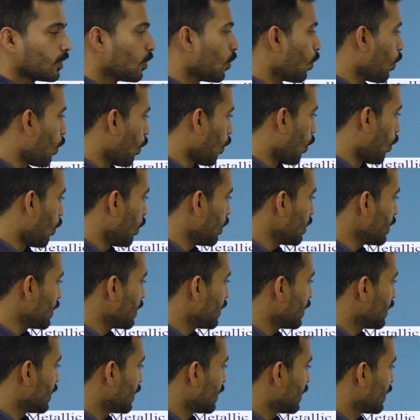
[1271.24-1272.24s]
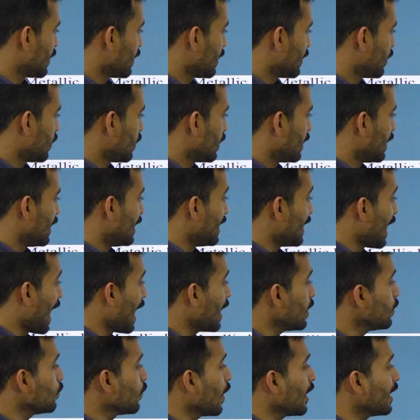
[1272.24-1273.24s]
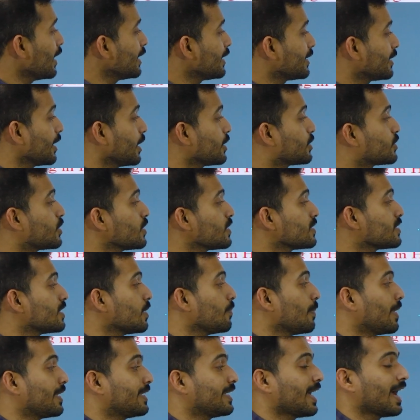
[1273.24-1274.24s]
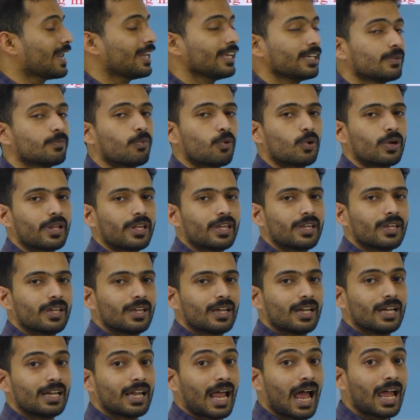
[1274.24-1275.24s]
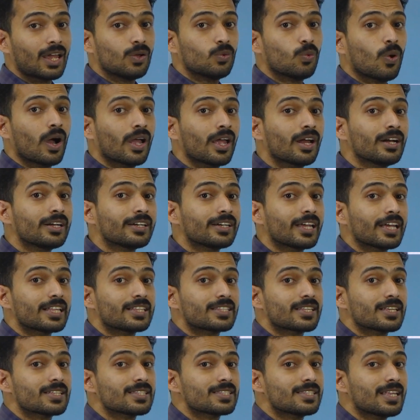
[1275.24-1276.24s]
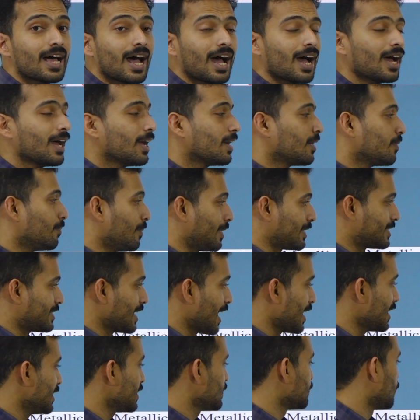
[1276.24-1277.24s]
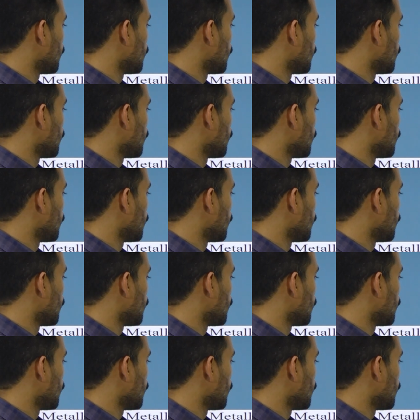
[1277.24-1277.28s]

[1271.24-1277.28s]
or live wire touches the metallic body, live wire touches the metallic